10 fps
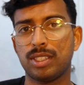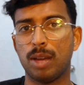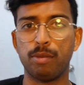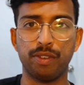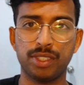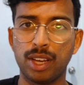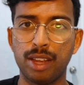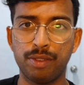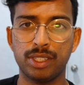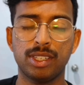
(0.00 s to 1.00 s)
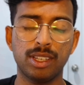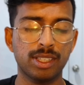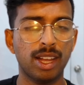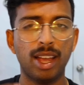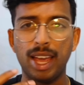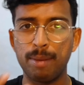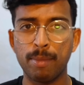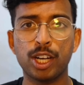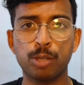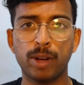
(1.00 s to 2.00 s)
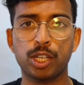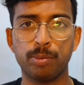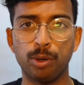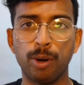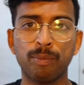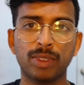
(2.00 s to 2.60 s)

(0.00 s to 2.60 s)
number of site visitors, and much more,